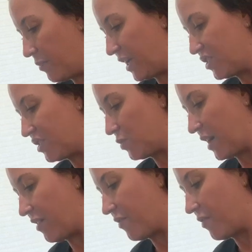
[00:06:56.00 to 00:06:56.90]
In patients who
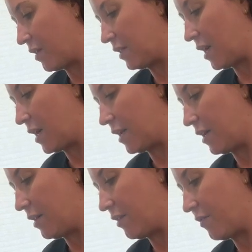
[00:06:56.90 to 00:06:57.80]
have a lot
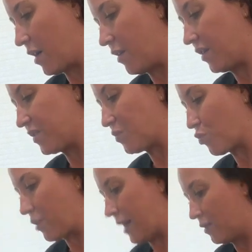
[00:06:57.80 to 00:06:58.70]
of obvious
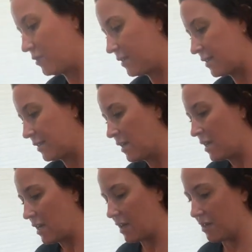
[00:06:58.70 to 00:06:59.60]
browns,
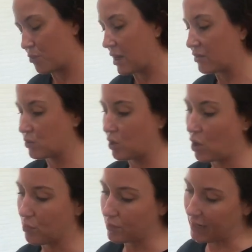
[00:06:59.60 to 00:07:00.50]
the browns will
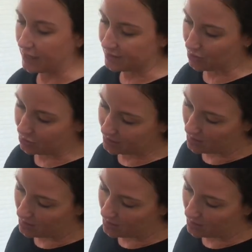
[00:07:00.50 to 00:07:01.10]
already start to